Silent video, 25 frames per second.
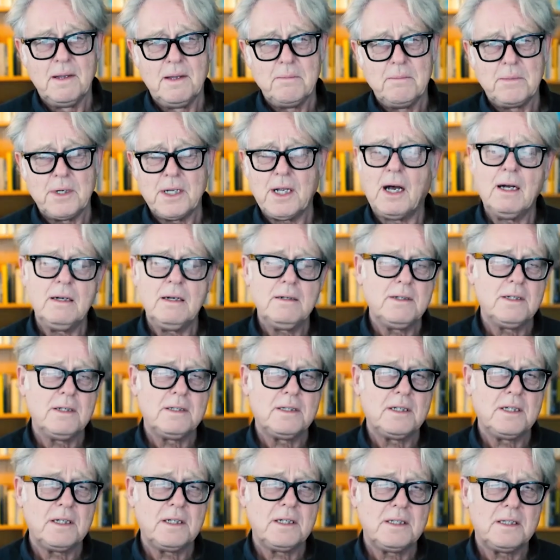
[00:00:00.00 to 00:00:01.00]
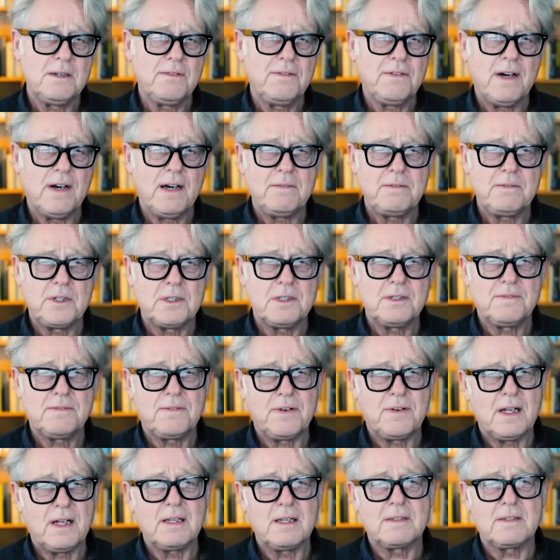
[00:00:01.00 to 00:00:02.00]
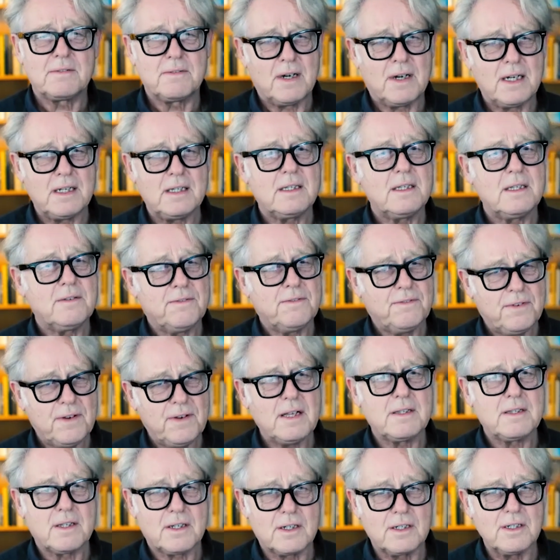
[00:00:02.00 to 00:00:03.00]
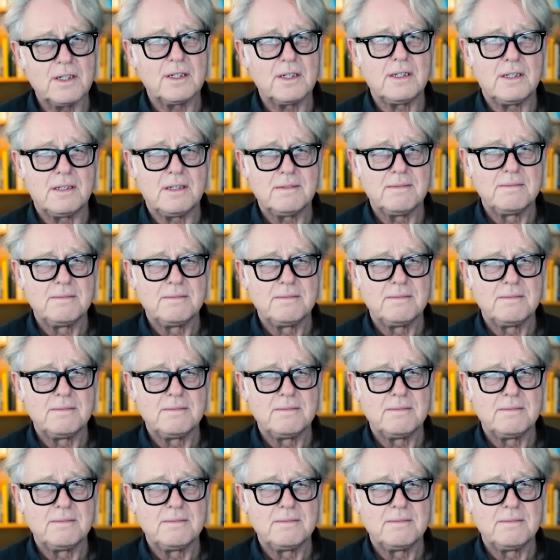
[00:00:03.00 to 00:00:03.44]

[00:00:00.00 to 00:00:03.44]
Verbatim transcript: But 165 just felt right. It felt good.